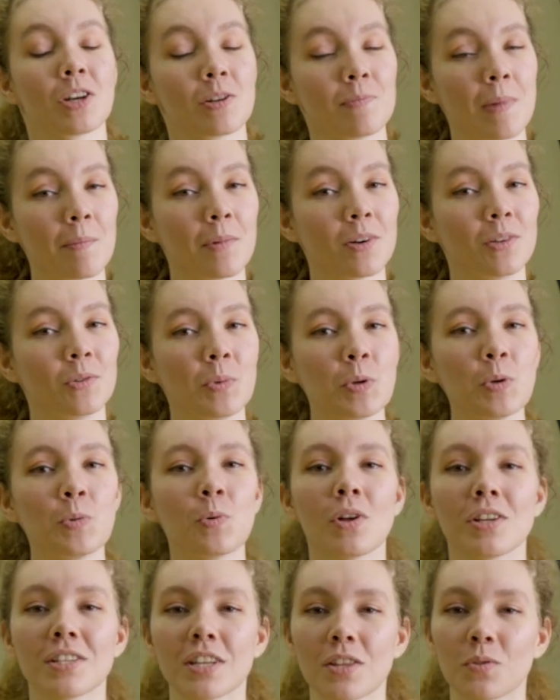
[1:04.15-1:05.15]
And remember, when you're
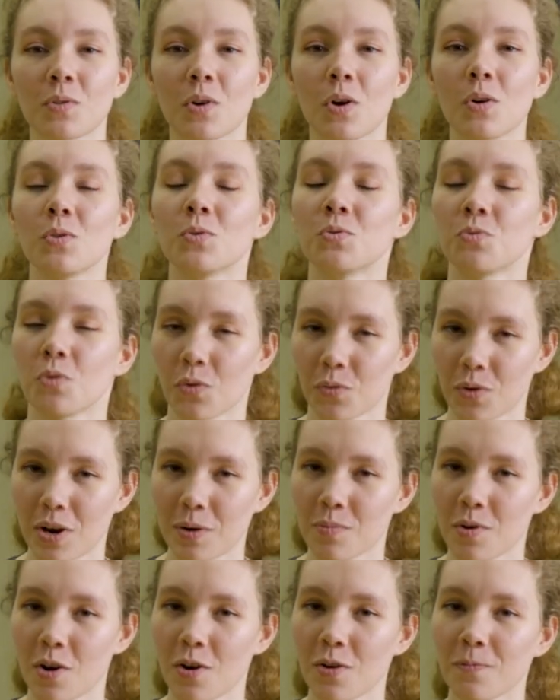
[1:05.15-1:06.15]
rolling down the road, roll with
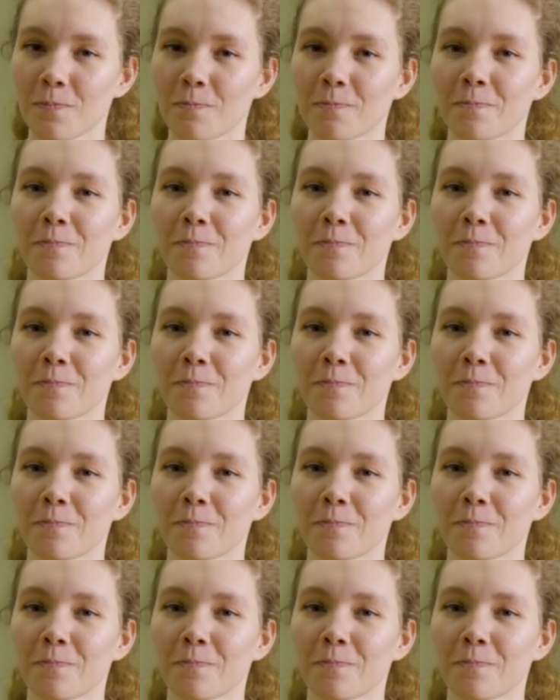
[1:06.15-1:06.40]
RecPro.